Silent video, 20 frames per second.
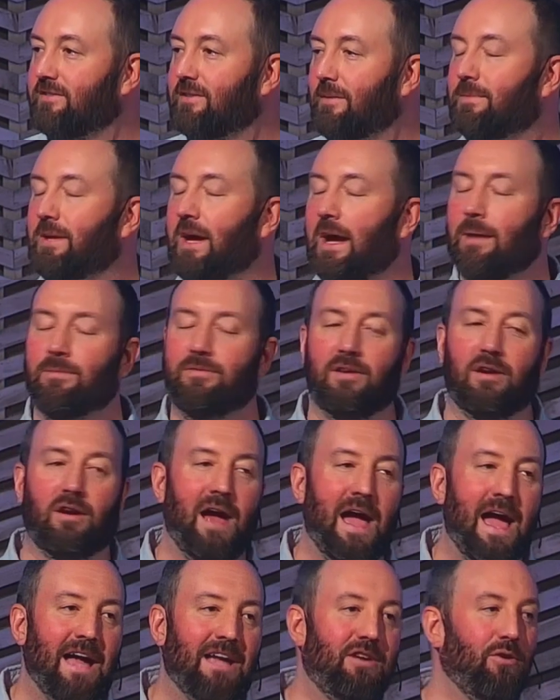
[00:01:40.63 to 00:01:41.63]
Sometimes there
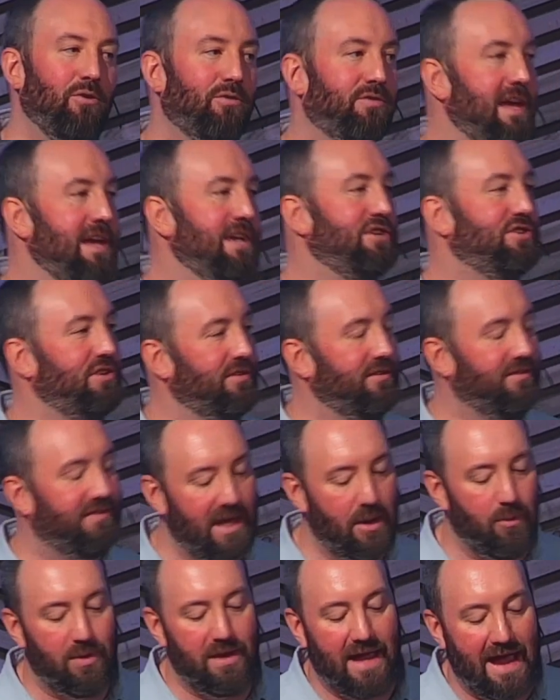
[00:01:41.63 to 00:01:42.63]
are accusations
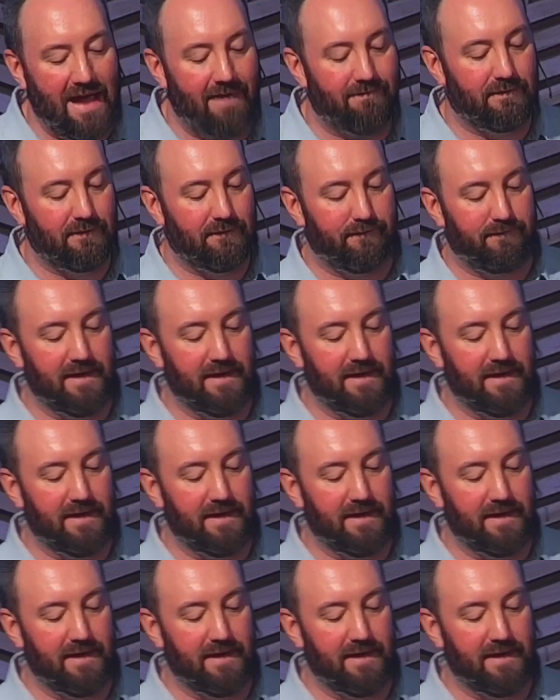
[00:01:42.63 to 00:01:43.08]
that we have to